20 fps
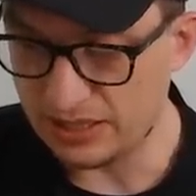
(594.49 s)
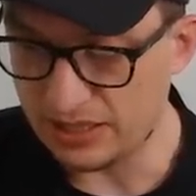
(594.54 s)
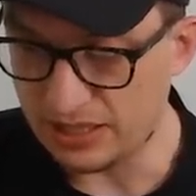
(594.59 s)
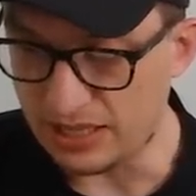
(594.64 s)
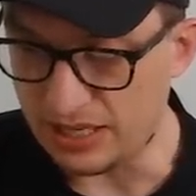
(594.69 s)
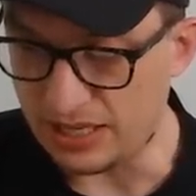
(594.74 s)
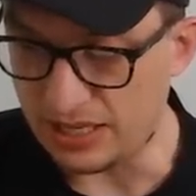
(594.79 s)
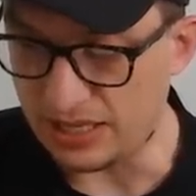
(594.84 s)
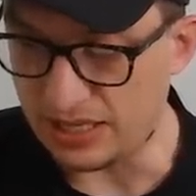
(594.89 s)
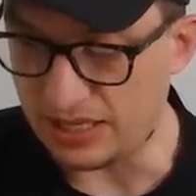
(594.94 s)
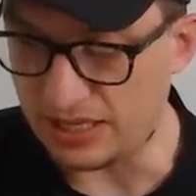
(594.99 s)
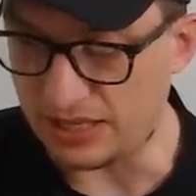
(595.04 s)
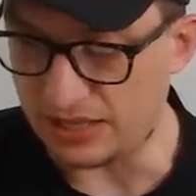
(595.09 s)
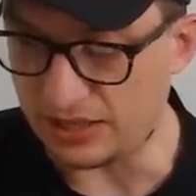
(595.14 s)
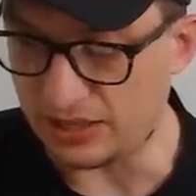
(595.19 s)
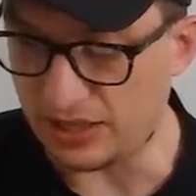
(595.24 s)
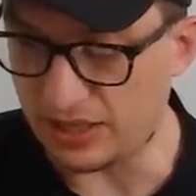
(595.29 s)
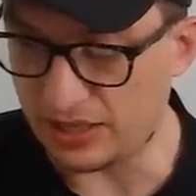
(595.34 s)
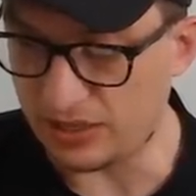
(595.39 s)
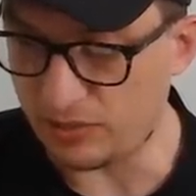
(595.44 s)

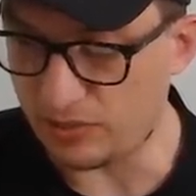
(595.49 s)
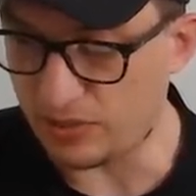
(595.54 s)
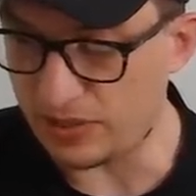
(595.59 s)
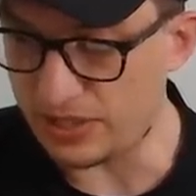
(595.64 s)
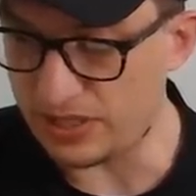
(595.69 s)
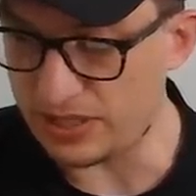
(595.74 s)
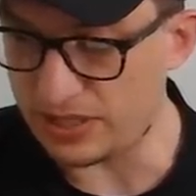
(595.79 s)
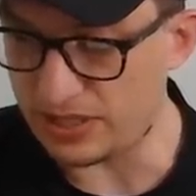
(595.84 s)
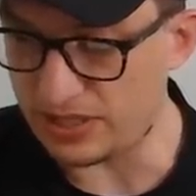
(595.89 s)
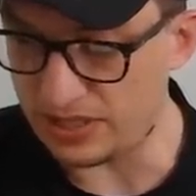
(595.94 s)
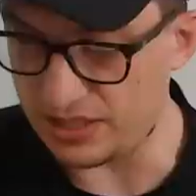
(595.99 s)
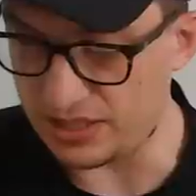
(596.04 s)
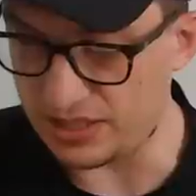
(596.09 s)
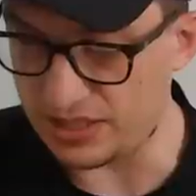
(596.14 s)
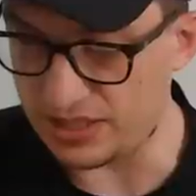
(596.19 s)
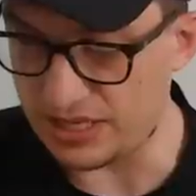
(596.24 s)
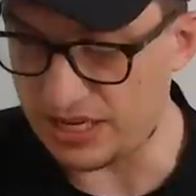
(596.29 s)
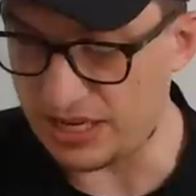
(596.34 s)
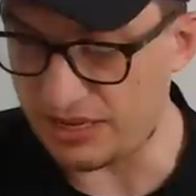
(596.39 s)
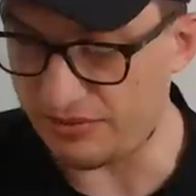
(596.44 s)
Likewise did
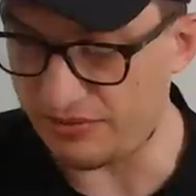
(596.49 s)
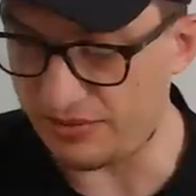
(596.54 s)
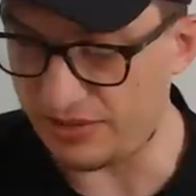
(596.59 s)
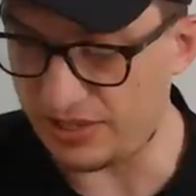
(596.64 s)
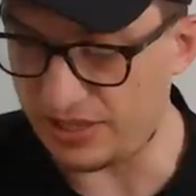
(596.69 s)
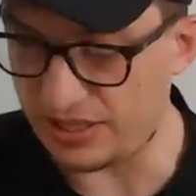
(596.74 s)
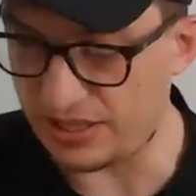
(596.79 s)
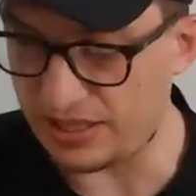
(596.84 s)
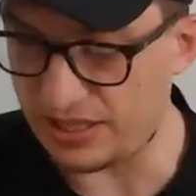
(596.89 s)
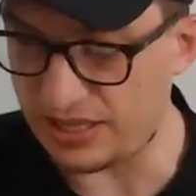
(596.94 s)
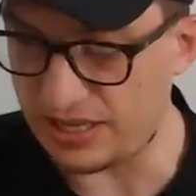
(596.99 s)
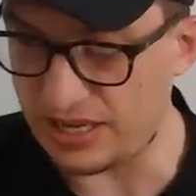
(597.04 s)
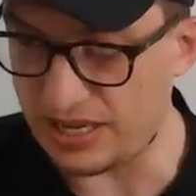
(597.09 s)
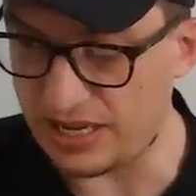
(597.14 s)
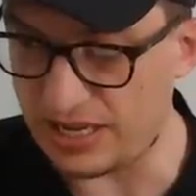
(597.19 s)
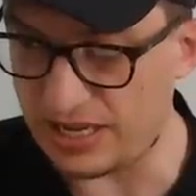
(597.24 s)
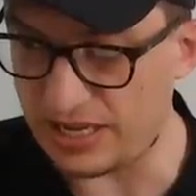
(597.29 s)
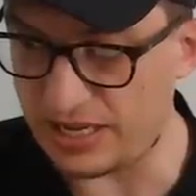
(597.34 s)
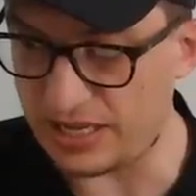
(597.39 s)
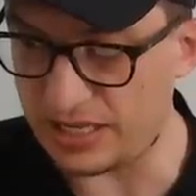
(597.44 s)
Savia
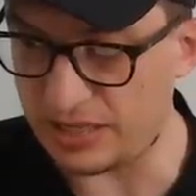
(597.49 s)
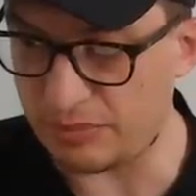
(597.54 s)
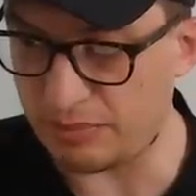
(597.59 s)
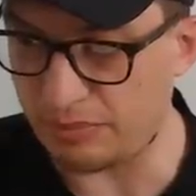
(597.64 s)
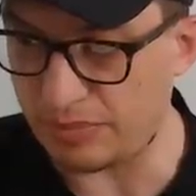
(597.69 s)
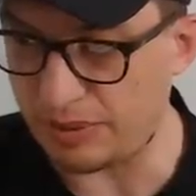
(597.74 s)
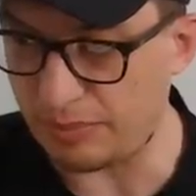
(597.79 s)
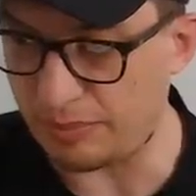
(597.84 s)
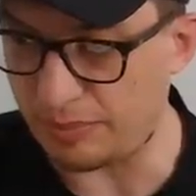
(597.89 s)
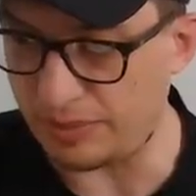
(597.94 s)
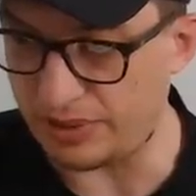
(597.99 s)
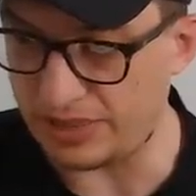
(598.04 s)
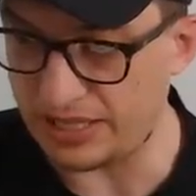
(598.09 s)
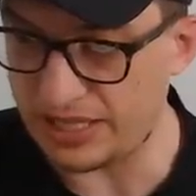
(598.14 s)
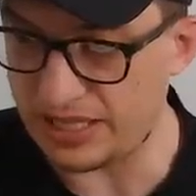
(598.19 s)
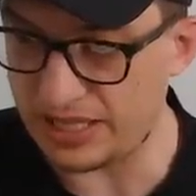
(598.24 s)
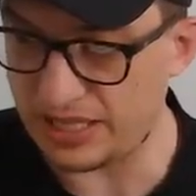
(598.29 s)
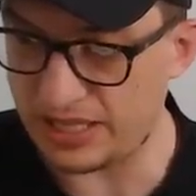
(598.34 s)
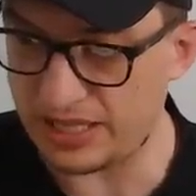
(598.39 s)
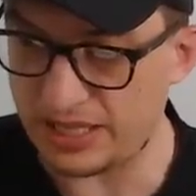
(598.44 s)
and
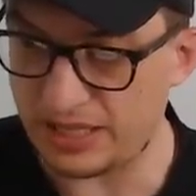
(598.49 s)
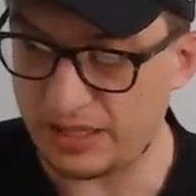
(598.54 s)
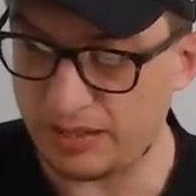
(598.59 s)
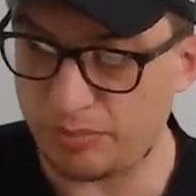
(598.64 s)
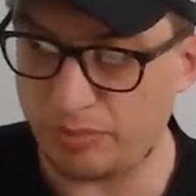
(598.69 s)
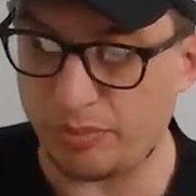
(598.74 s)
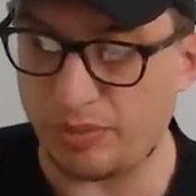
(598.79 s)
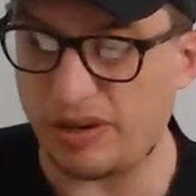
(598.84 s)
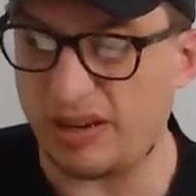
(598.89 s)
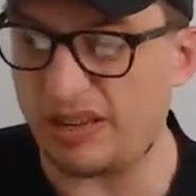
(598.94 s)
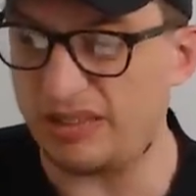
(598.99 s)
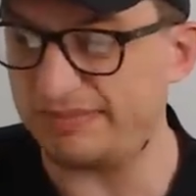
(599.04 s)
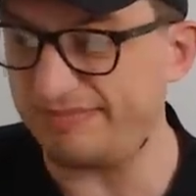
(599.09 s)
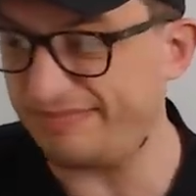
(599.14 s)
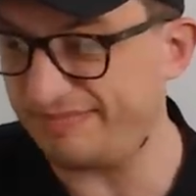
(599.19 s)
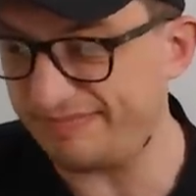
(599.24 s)
Papali'i, but